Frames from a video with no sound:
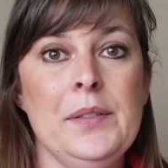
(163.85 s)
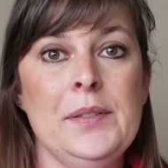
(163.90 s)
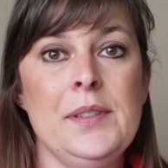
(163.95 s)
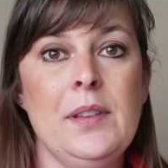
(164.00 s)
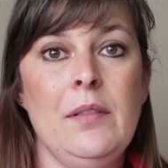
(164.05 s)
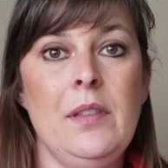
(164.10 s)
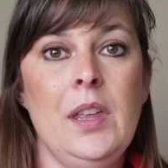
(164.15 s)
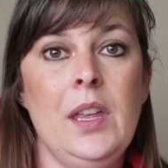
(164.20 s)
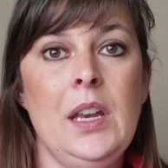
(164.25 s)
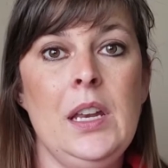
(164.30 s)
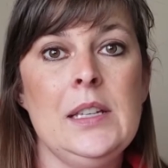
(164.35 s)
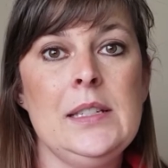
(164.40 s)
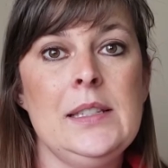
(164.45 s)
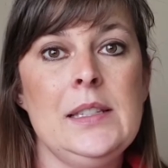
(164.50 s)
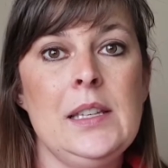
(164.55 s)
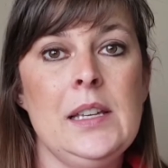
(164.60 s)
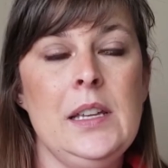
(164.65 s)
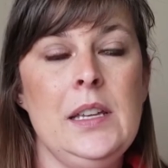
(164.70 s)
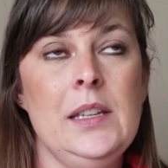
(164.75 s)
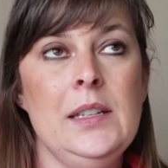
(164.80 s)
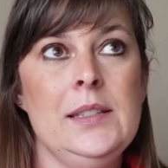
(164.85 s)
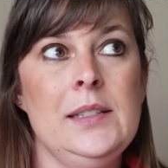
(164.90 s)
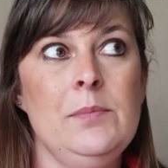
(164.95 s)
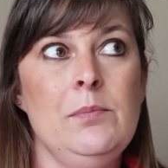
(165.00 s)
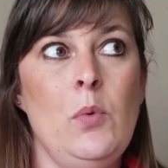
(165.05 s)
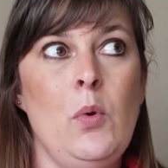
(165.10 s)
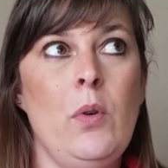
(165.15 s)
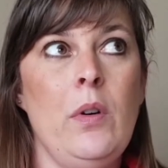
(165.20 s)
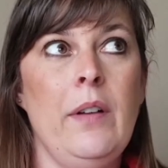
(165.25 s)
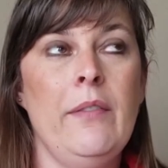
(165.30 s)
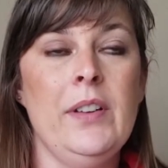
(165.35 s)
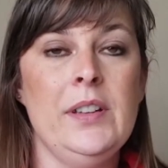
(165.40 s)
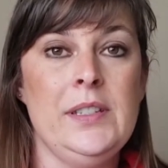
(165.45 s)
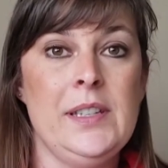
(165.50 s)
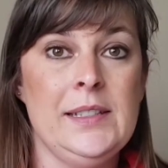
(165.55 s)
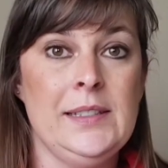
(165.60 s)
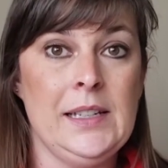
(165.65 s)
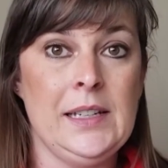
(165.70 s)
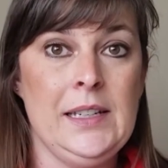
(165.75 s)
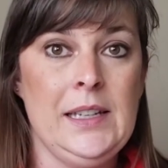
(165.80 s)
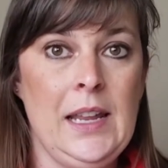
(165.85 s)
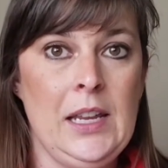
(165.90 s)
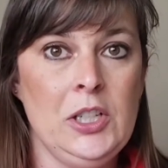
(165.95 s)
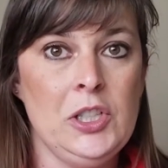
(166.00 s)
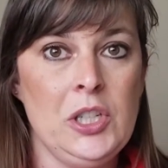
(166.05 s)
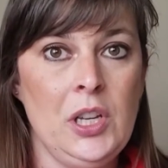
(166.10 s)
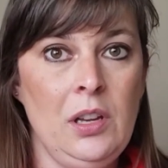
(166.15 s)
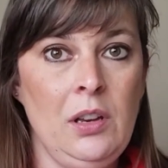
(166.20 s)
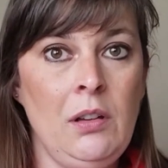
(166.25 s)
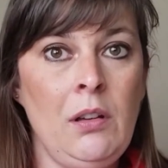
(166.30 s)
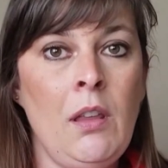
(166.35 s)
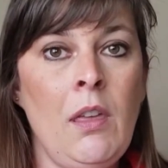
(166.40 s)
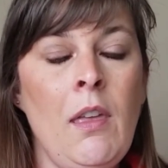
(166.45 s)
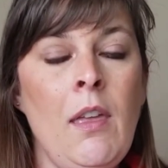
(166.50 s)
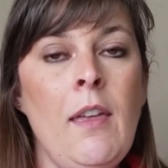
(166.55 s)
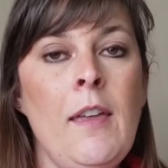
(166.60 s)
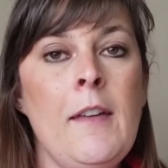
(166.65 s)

So that is more of a designation